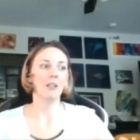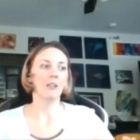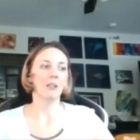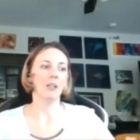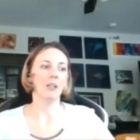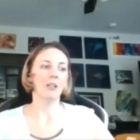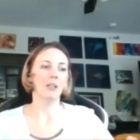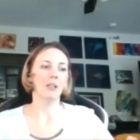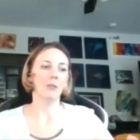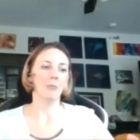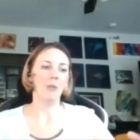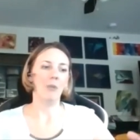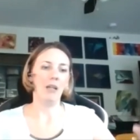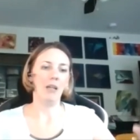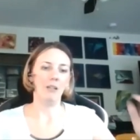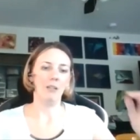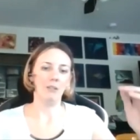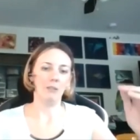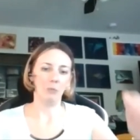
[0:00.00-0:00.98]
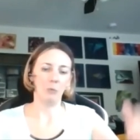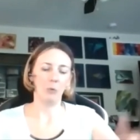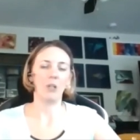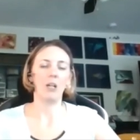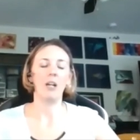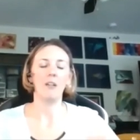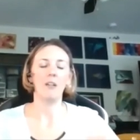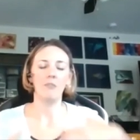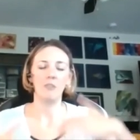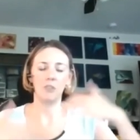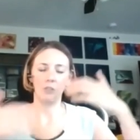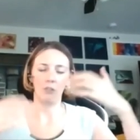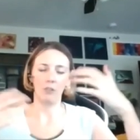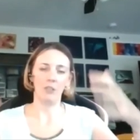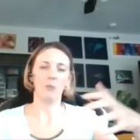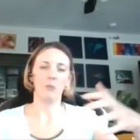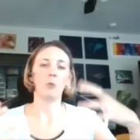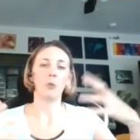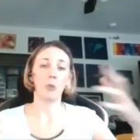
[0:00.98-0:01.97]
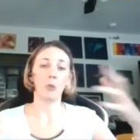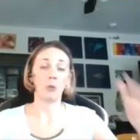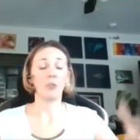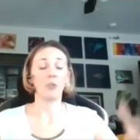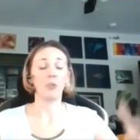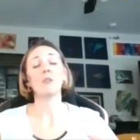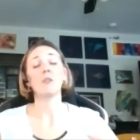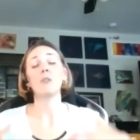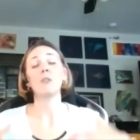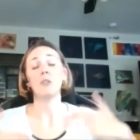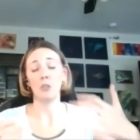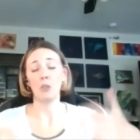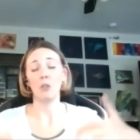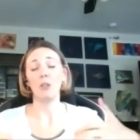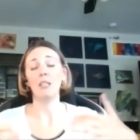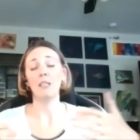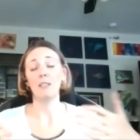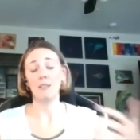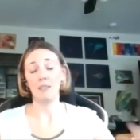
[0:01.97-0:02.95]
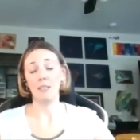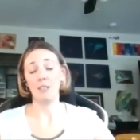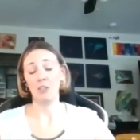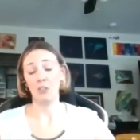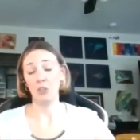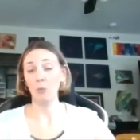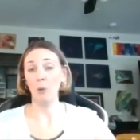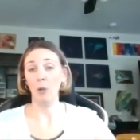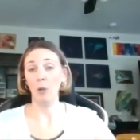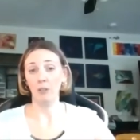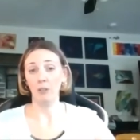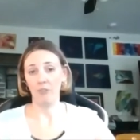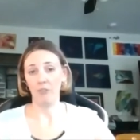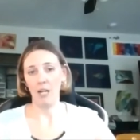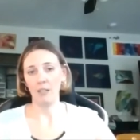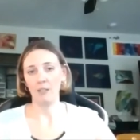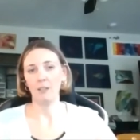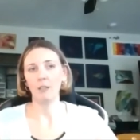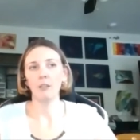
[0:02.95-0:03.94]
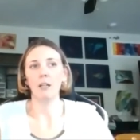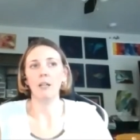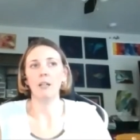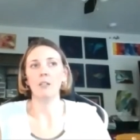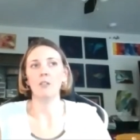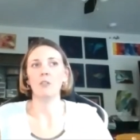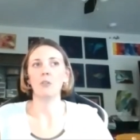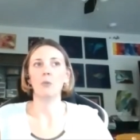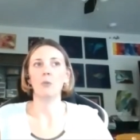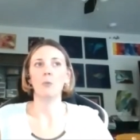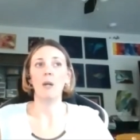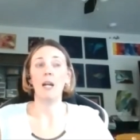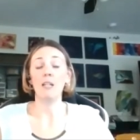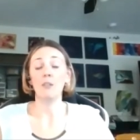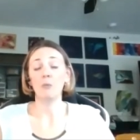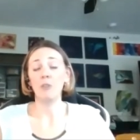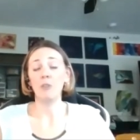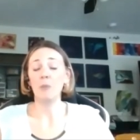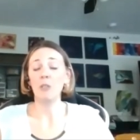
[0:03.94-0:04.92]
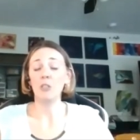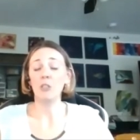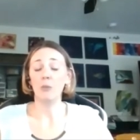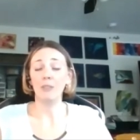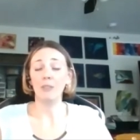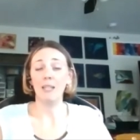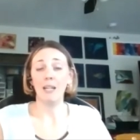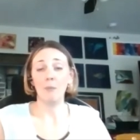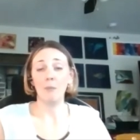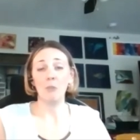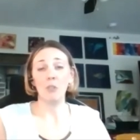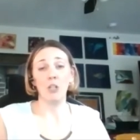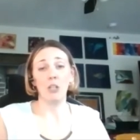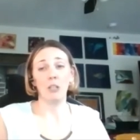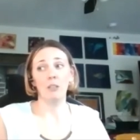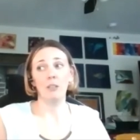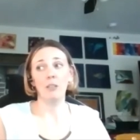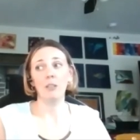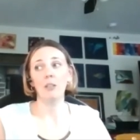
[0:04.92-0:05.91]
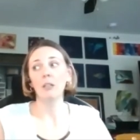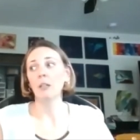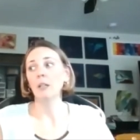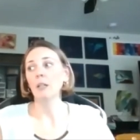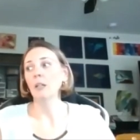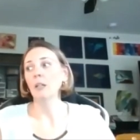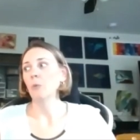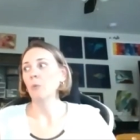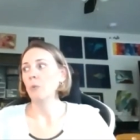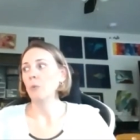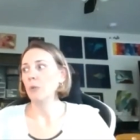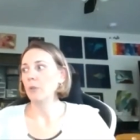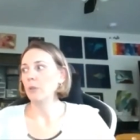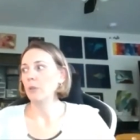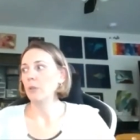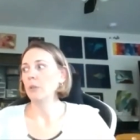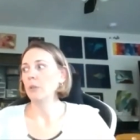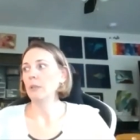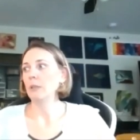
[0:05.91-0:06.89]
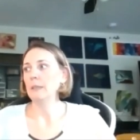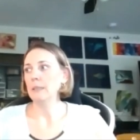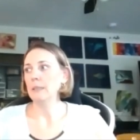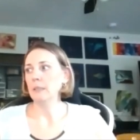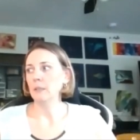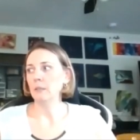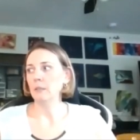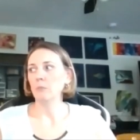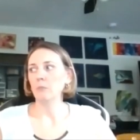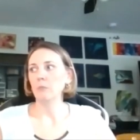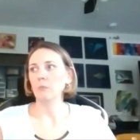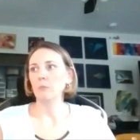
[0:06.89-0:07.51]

um, and we're kind of starting we're start, starting to see a snowball effect. And so as we've been doing that at Magellan, we're um,